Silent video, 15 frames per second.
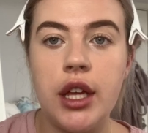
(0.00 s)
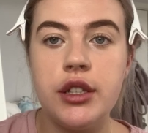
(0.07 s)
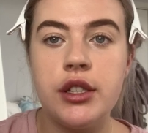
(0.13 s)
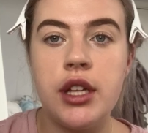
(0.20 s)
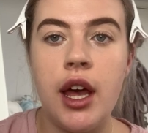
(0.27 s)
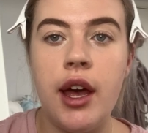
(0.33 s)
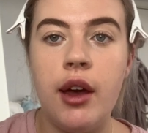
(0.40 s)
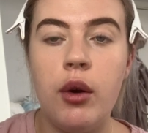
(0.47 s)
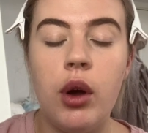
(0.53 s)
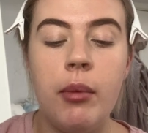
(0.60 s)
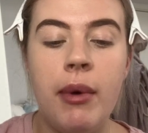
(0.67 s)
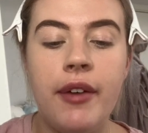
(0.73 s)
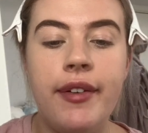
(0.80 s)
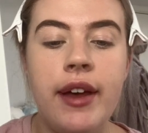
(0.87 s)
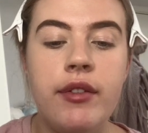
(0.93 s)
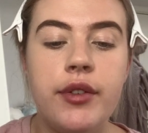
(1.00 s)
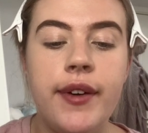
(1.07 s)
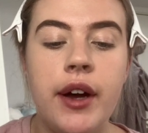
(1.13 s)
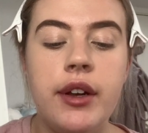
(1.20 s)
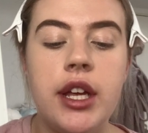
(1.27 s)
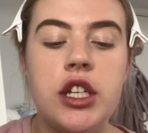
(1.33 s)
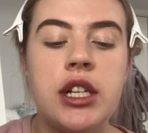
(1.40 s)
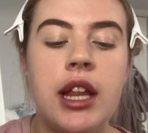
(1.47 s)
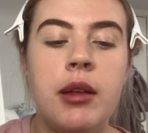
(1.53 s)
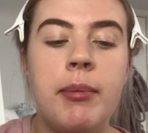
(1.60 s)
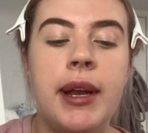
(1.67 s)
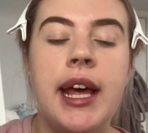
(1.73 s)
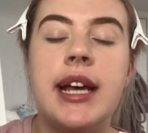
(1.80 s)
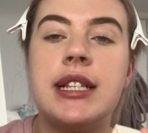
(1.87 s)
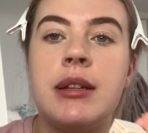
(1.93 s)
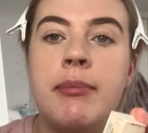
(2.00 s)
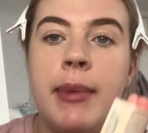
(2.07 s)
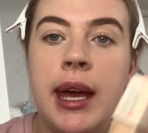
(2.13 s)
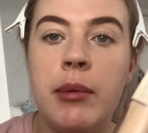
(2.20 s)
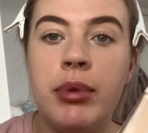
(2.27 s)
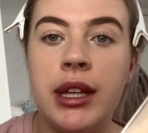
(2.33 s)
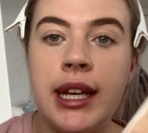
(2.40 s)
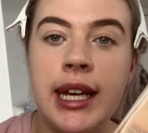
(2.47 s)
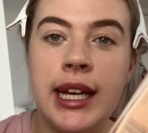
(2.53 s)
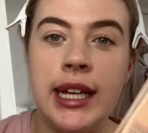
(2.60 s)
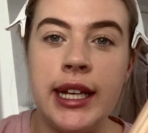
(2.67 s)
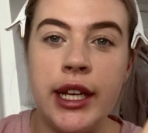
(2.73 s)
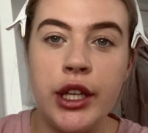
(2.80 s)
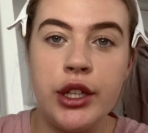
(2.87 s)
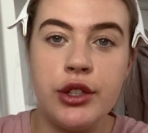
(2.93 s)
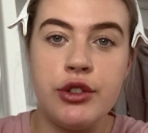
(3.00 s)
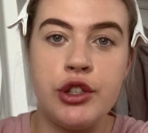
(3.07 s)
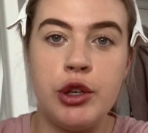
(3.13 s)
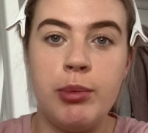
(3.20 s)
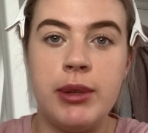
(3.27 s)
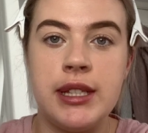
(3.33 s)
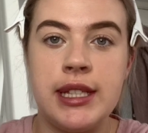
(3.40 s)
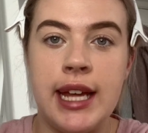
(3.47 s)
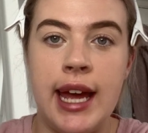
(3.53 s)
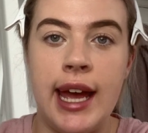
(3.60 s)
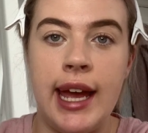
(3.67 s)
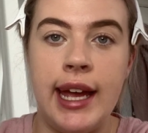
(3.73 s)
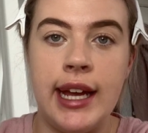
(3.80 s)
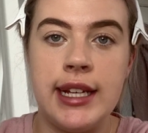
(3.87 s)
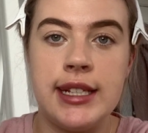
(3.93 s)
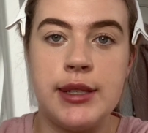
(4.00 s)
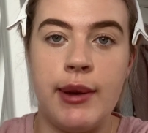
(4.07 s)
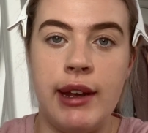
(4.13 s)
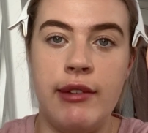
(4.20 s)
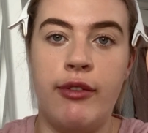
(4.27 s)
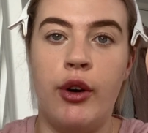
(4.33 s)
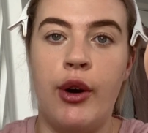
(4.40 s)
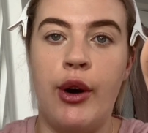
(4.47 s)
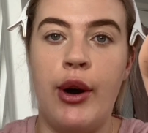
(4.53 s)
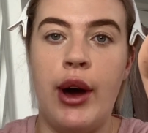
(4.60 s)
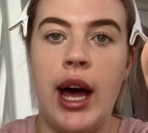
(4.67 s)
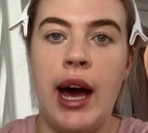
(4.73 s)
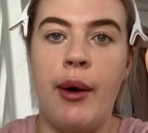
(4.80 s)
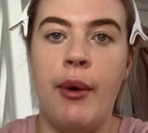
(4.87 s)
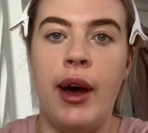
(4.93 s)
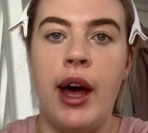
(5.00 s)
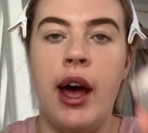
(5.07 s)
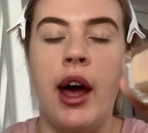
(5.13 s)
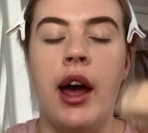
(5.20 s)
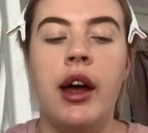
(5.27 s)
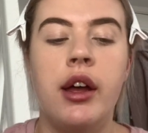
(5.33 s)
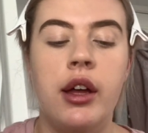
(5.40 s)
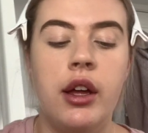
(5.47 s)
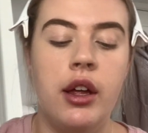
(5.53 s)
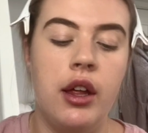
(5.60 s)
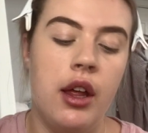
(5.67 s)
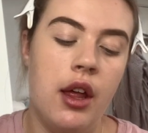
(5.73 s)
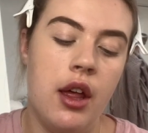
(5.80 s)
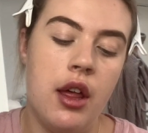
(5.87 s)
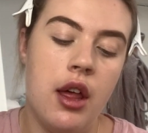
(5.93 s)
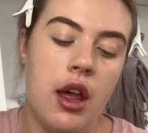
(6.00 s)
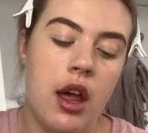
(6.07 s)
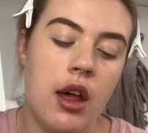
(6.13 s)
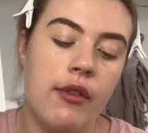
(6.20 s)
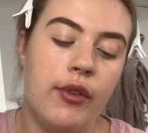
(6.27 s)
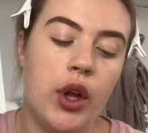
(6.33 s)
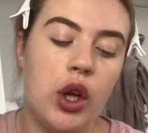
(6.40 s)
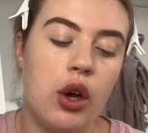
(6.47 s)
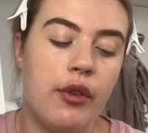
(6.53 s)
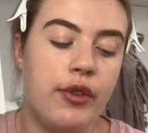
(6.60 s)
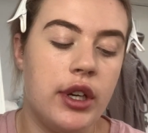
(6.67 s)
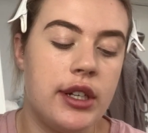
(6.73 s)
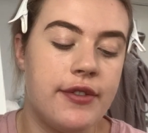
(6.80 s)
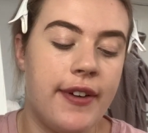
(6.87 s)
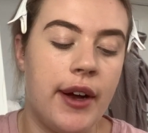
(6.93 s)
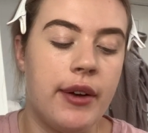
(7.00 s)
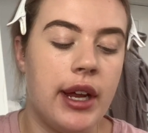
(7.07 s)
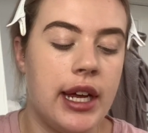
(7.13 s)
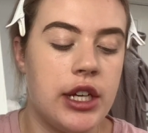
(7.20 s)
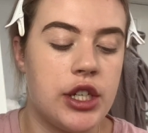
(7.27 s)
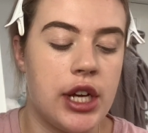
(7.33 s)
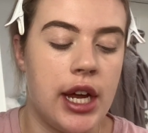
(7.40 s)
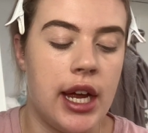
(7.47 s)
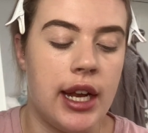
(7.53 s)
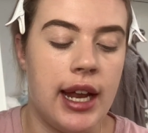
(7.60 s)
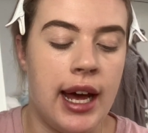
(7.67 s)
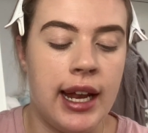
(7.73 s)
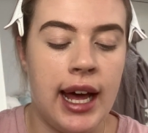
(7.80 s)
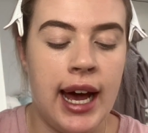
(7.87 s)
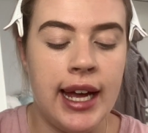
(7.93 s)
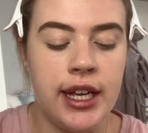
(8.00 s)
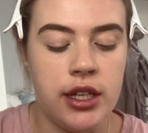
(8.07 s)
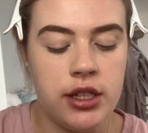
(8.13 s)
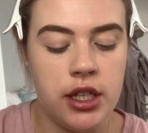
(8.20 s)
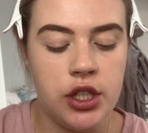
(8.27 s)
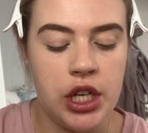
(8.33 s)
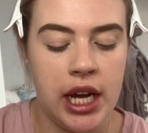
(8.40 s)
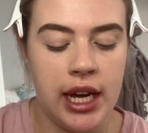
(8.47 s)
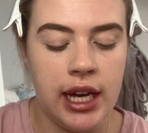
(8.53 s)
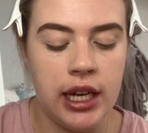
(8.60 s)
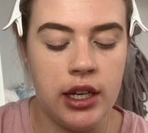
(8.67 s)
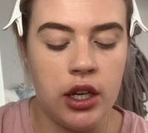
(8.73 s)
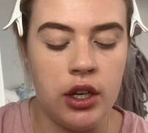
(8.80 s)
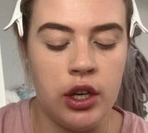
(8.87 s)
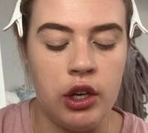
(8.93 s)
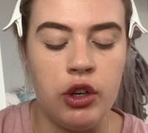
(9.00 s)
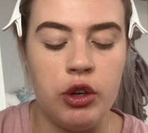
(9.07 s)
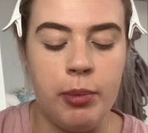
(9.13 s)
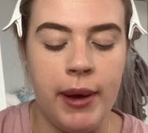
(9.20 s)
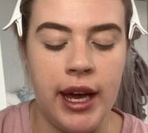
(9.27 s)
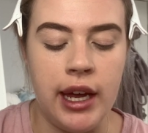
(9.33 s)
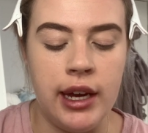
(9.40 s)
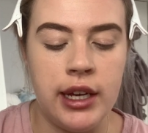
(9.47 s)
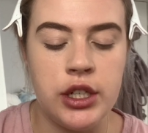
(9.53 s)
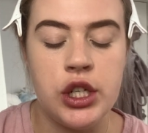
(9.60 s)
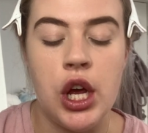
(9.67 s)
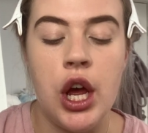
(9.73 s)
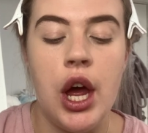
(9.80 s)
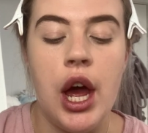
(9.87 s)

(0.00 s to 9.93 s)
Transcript: So my favourite foundation at the minute is the Maybelline Superstay 24 Hour Full Coverage Foundation, and I use the shade Nude Beige.